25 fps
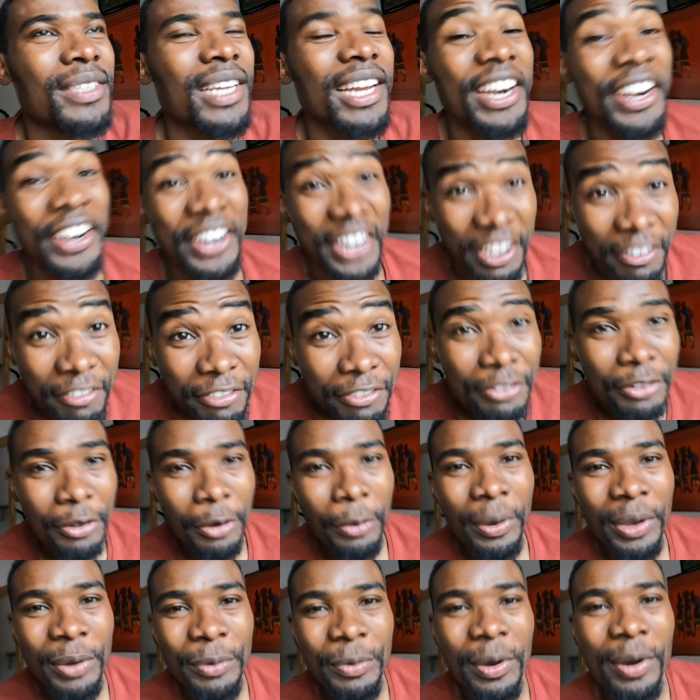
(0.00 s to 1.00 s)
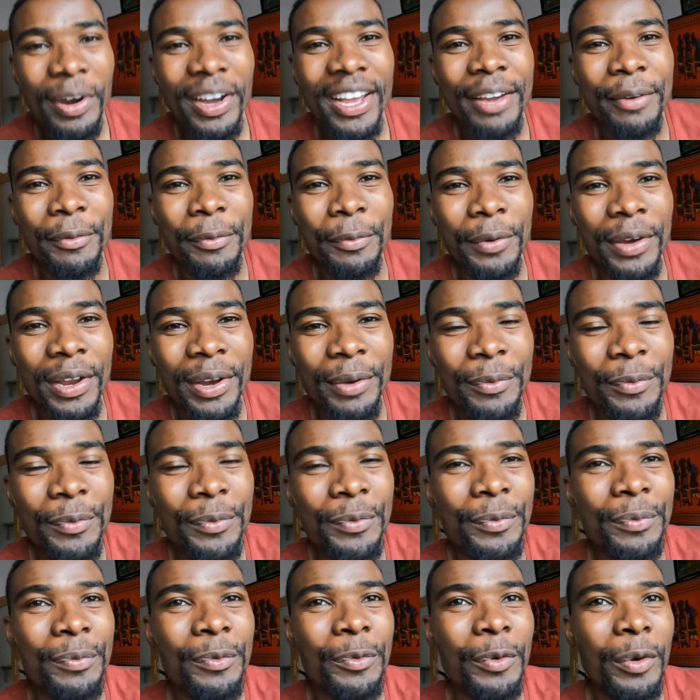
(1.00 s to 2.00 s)
crave for when we
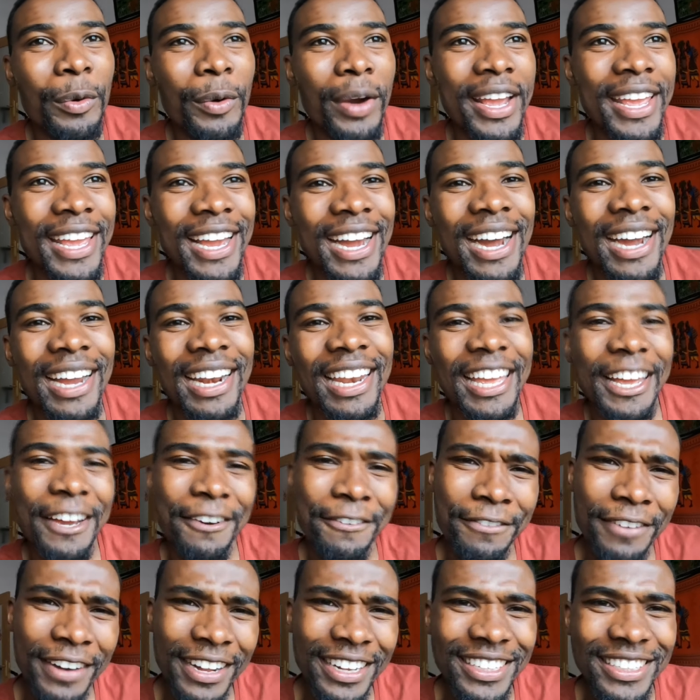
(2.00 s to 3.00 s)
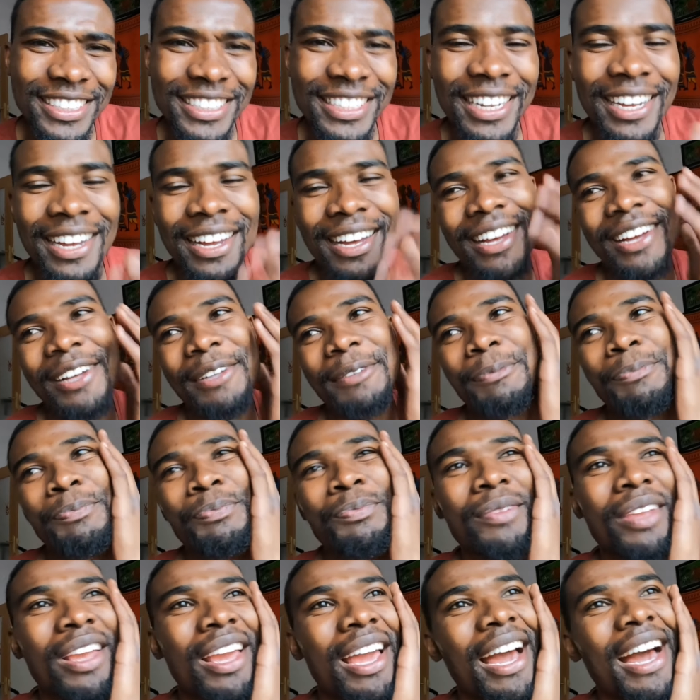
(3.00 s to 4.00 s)
were young, like Fanta,
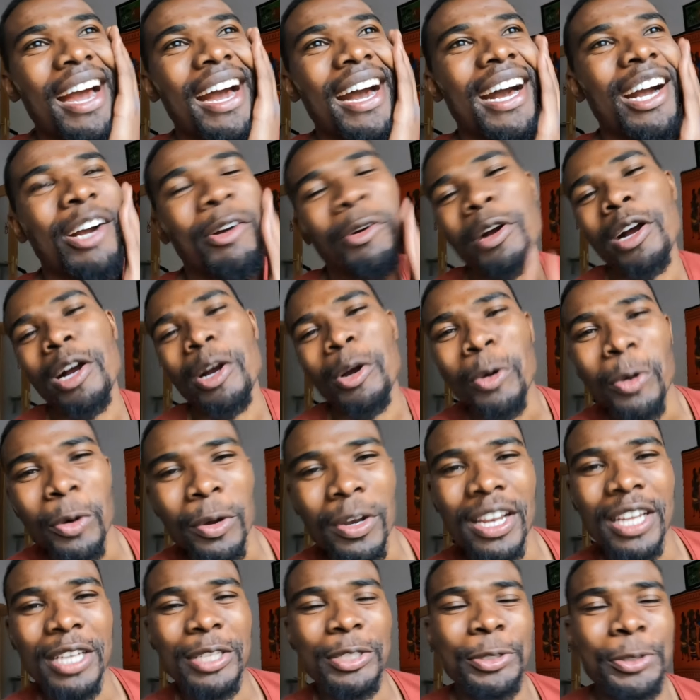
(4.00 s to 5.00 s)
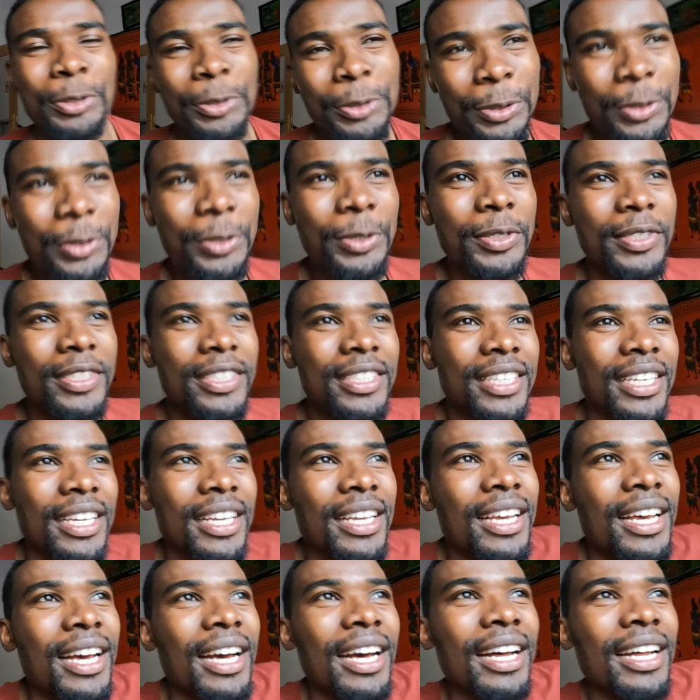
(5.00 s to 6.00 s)
Coca-Cola juice,
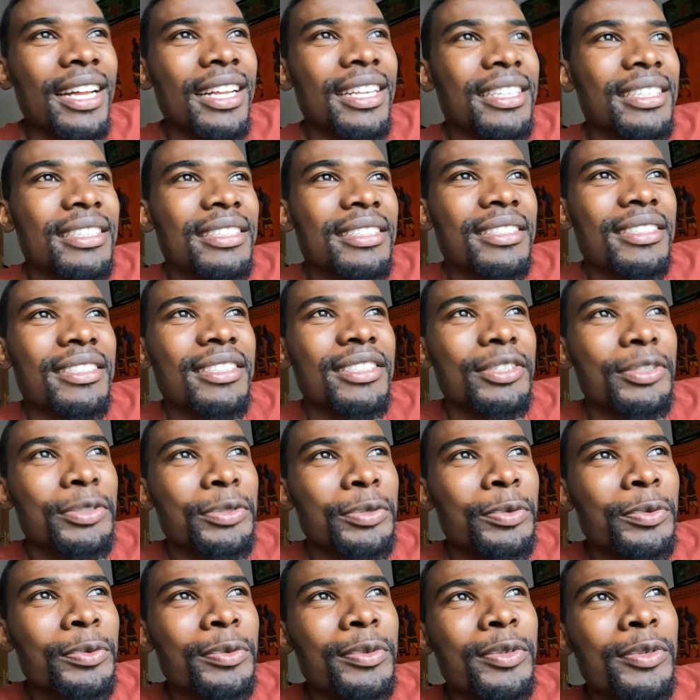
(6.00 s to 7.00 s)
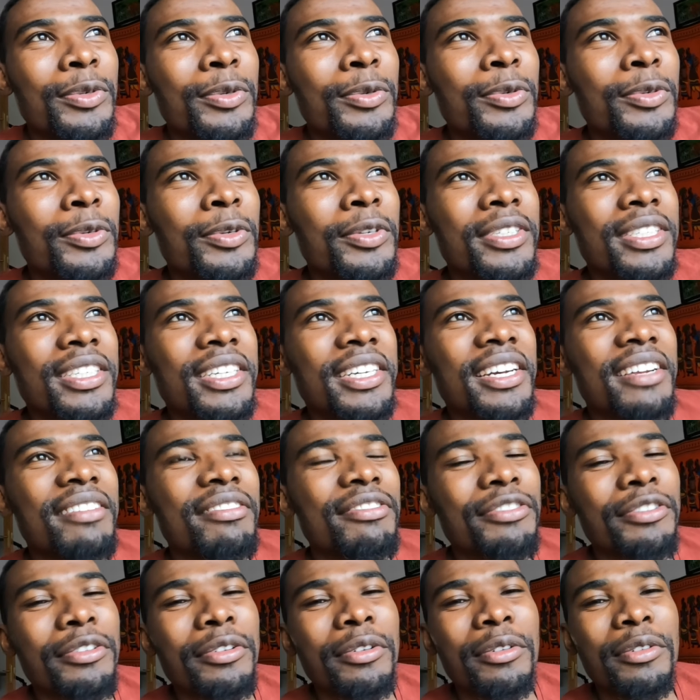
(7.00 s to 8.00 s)
and you could not
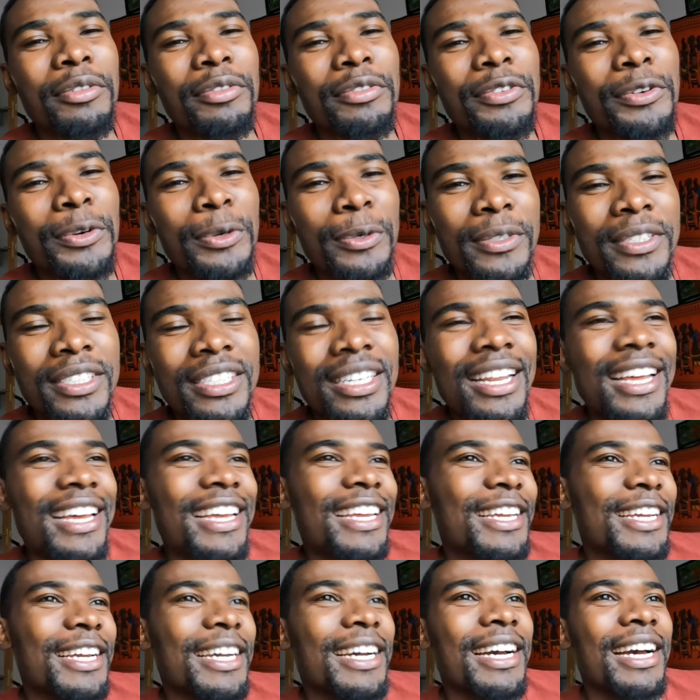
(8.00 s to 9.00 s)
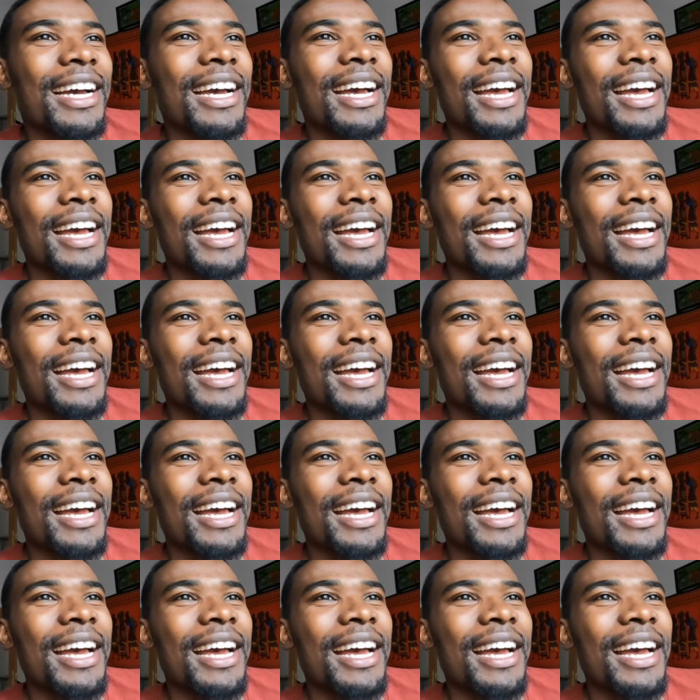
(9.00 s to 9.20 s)
crave for fruits like